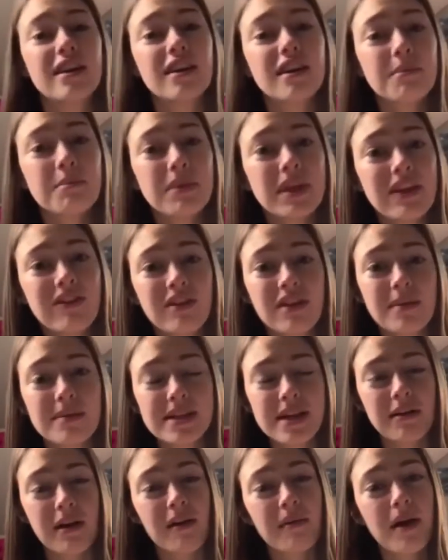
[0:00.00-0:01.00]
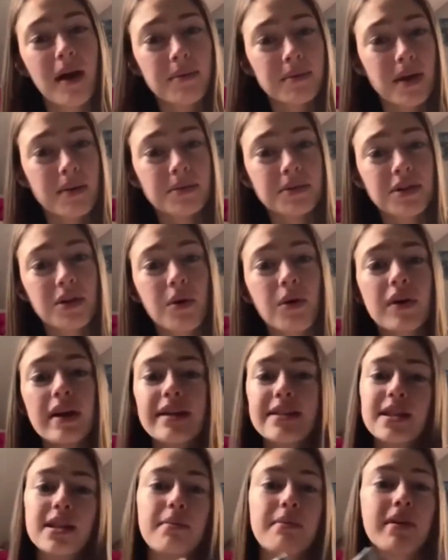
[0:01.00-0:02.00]
giving himself up to the court, he's in
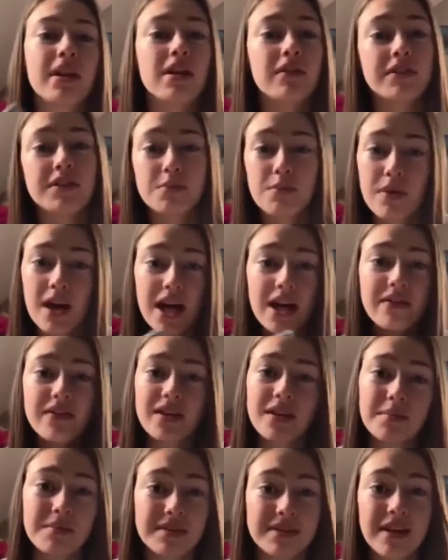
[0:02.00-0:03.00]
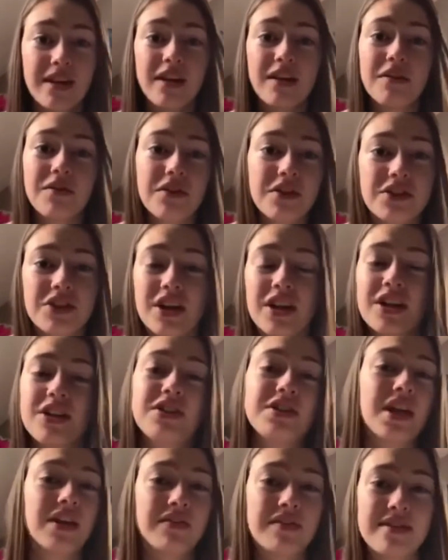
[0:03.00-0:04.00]
the middle of his wife, himself, the judge,
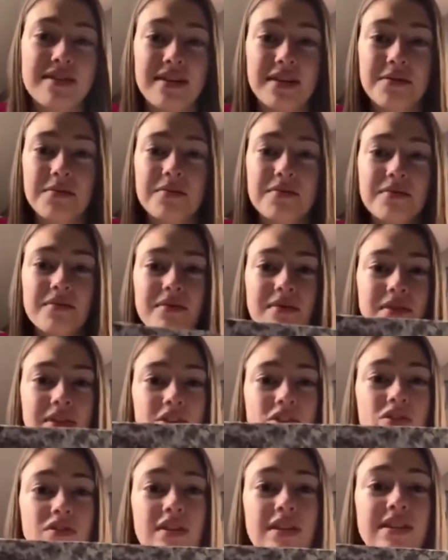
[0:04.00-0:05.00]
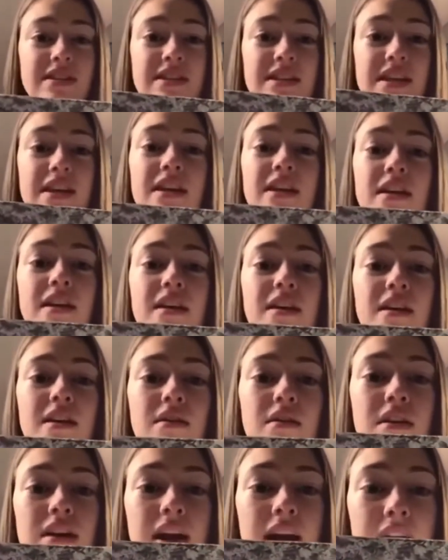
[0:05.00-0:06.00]
everything. So the C,
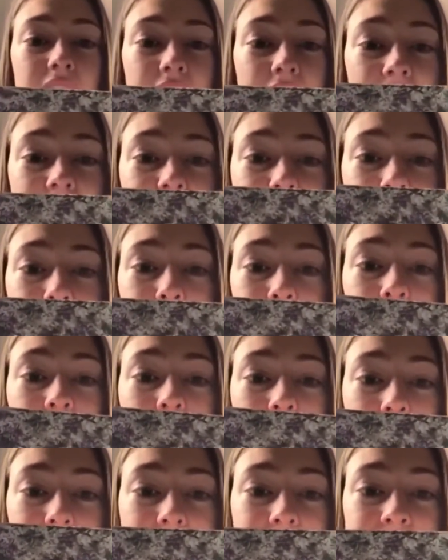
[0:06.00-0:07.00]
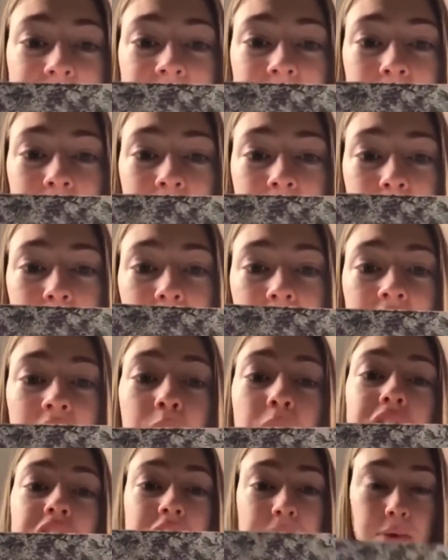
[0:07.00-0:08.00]
it has burnt pieces of paper on it, which is
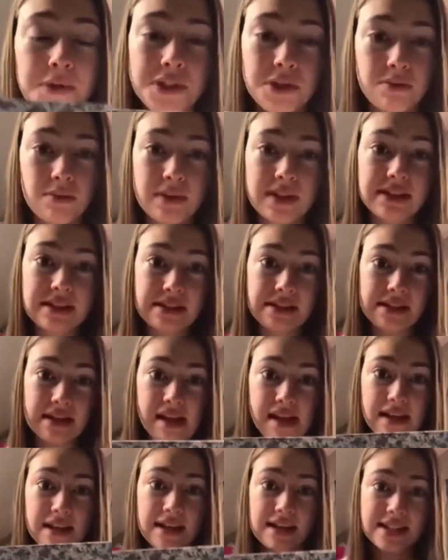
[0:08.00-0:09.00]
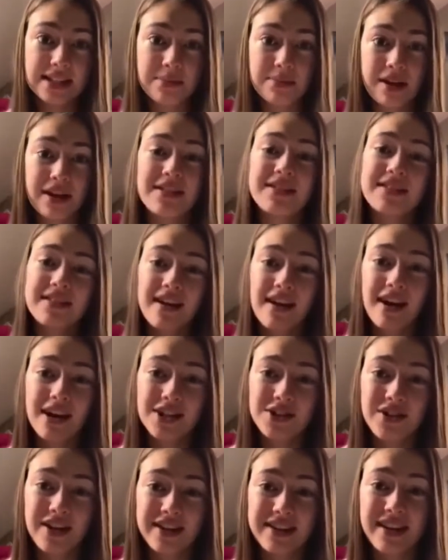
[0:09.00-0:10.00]
supposed to symbolize the
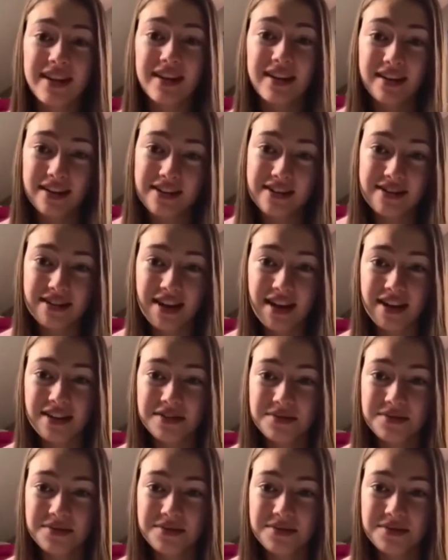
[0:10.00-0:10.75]
contract that he didn't sign.